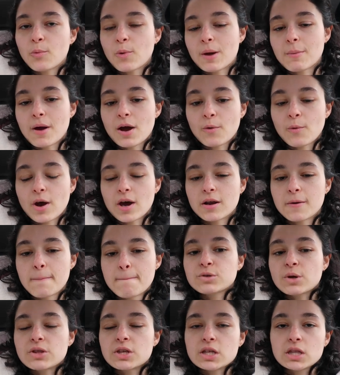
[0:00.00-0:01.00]
way back when,
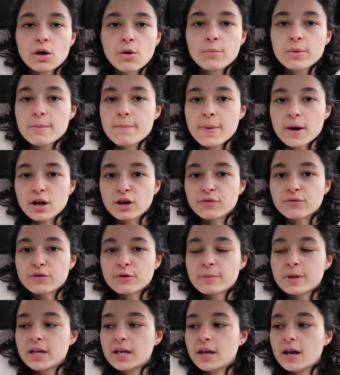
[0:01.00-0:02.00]
so I think that would be better
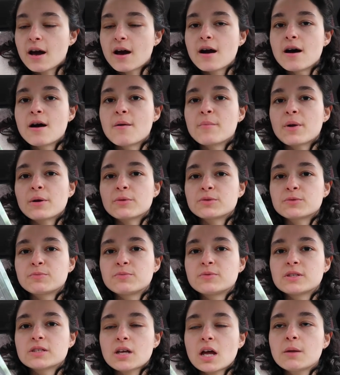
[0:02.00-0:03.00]
for me. But I was
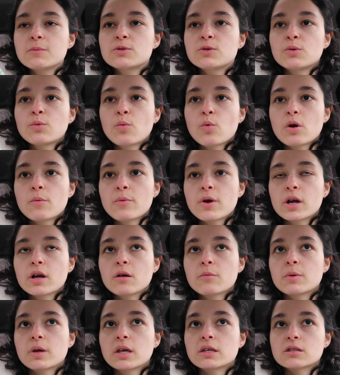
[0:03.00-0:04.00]
deciding between
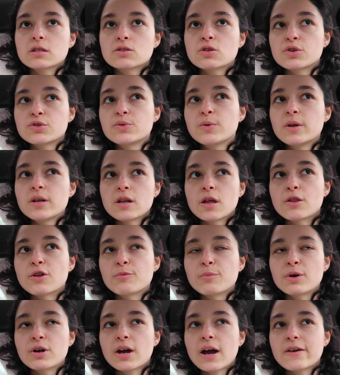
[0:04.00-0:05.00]
Warbreaker because that's also
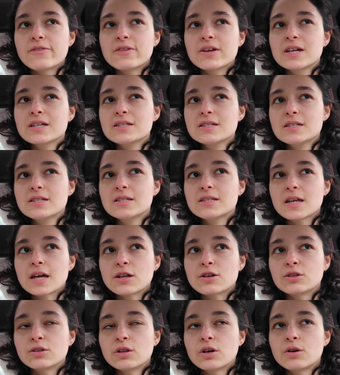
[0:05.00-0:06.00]
another book. I think it's a
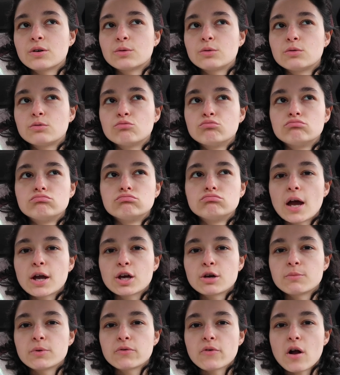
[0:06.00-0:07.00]
standalone. I
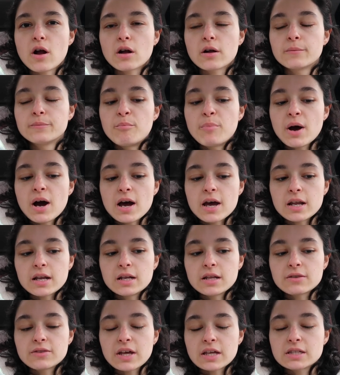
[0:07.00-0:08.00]
could be wrong, but
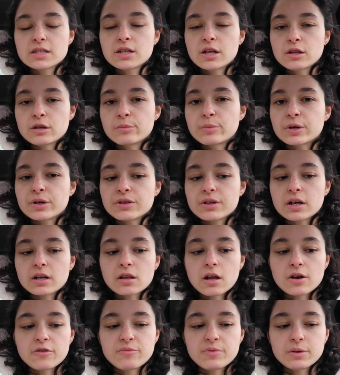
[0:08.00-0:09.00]
that's another book that a
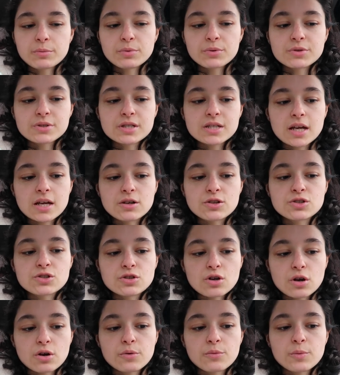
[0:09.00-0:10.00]
lot of people say to
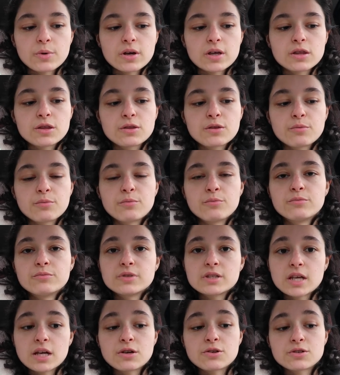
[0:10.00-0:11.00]
start with
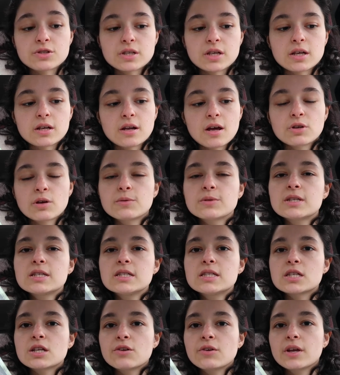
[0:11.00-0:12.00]
Sanderson. So I was
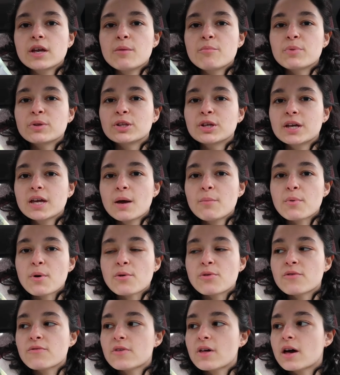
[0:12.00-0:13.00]
considering it, but looking at
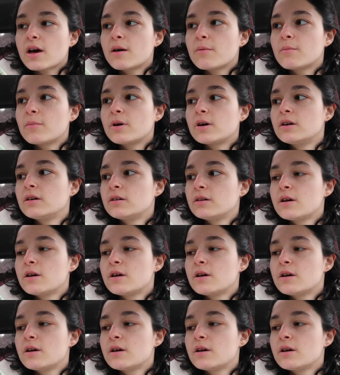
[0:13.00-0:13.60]
both of them,